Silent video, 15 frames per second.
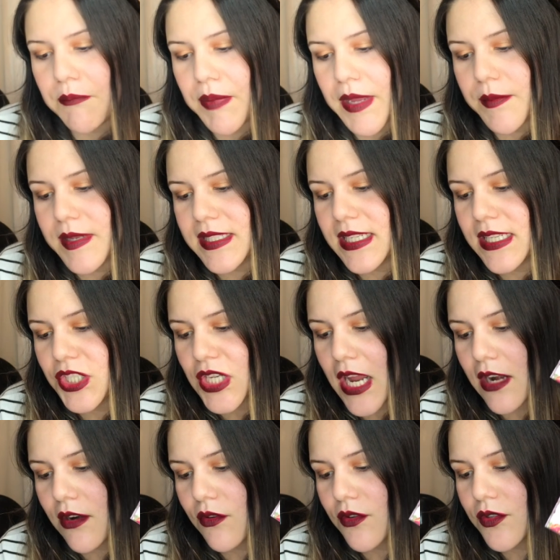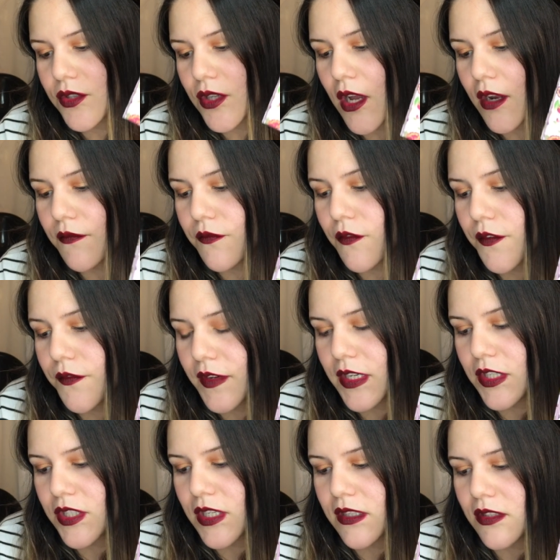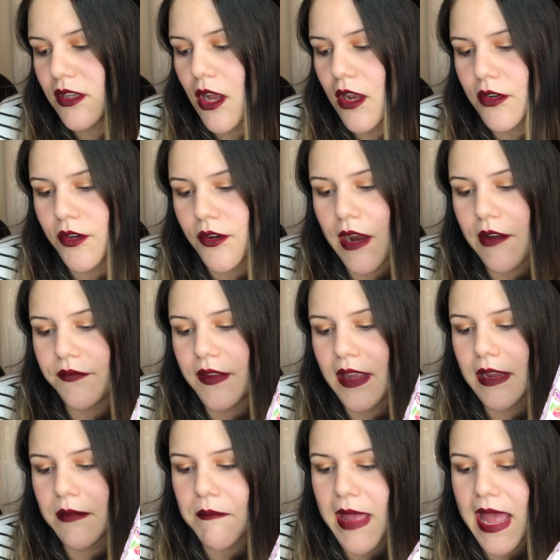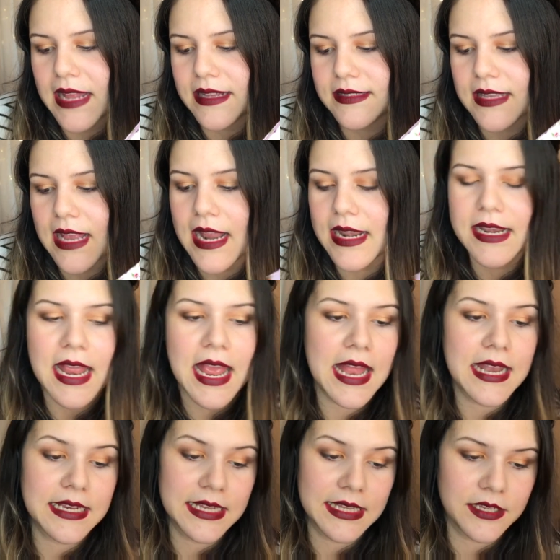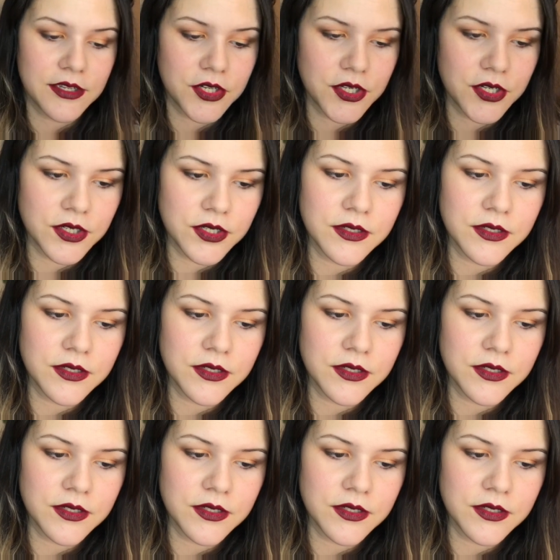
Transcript: pigmented shadows on 4 finishes: holographic, matte, satin, and glitter.